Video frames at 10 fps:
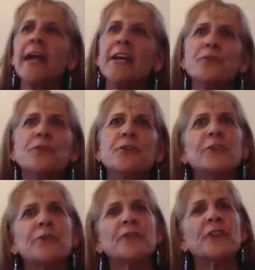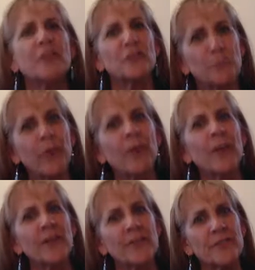introduce an
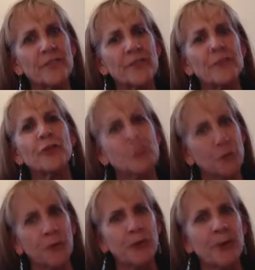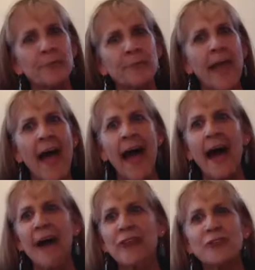experience for children
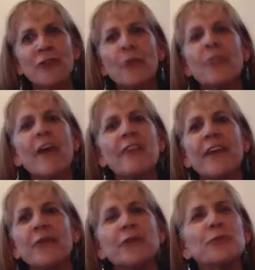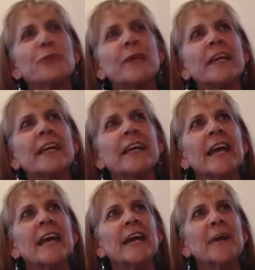so that they could
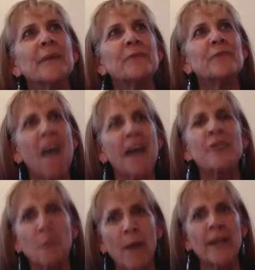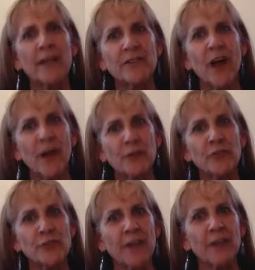really find their way into
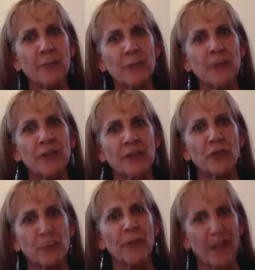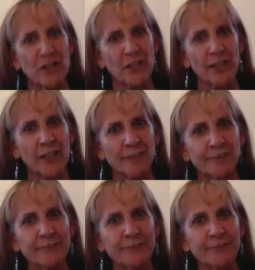understanding music experientially.